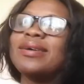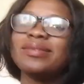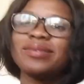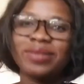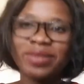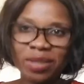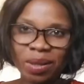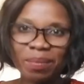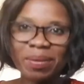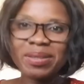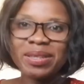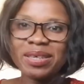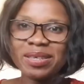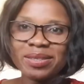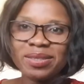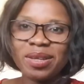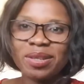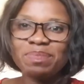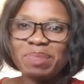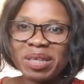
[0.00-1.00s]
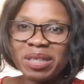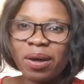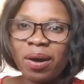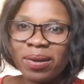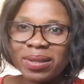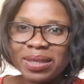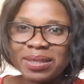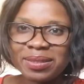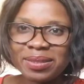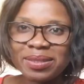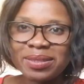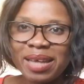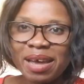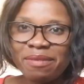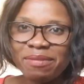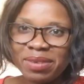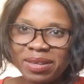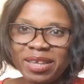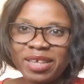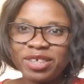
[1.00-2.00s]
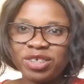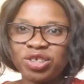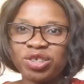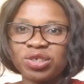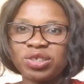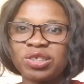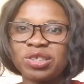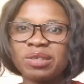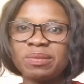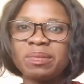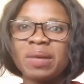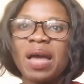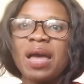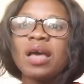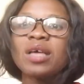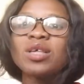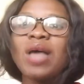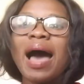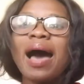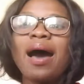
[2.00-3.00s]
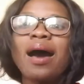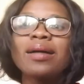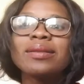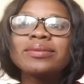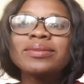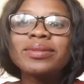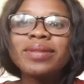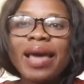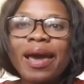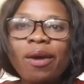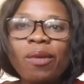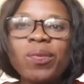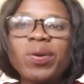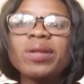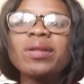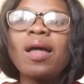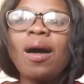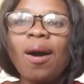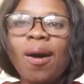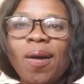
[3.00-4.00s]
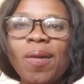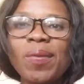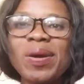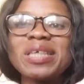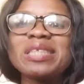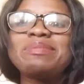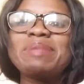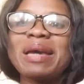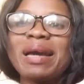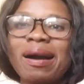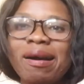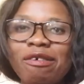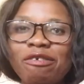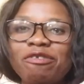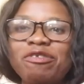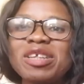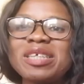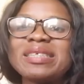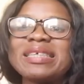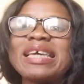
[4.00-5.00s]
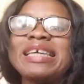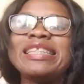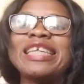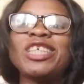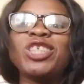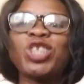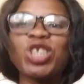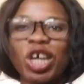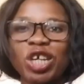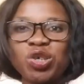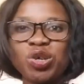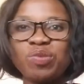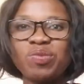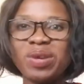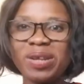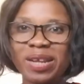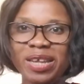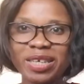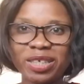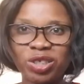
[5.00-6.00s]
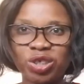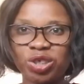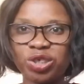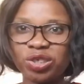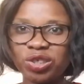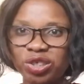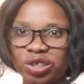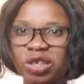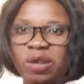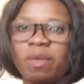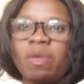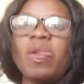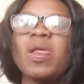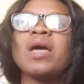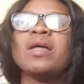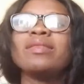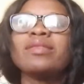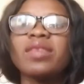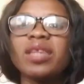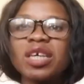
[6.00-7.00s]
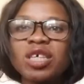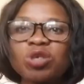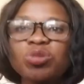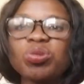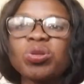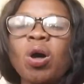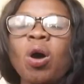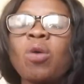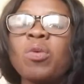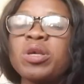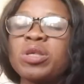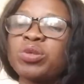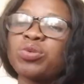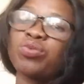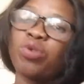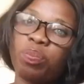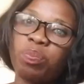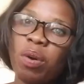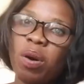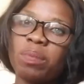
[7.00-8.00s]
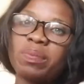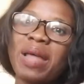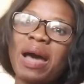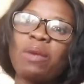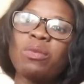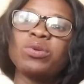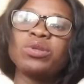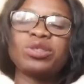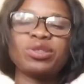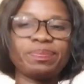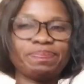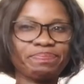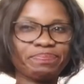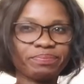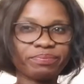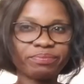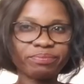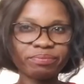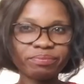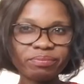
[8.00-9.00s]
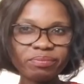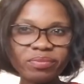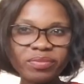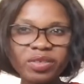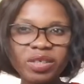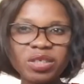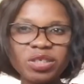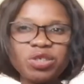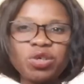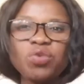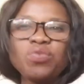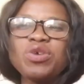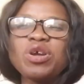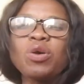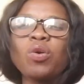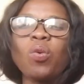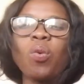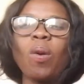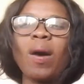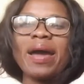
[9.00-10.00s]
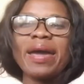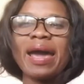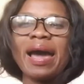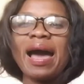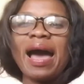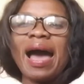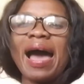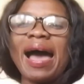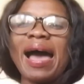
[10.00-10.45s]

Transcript: somebody is not being honest in that relationship. There will always be conflict in a genuine relationship. Things will always crop up that would require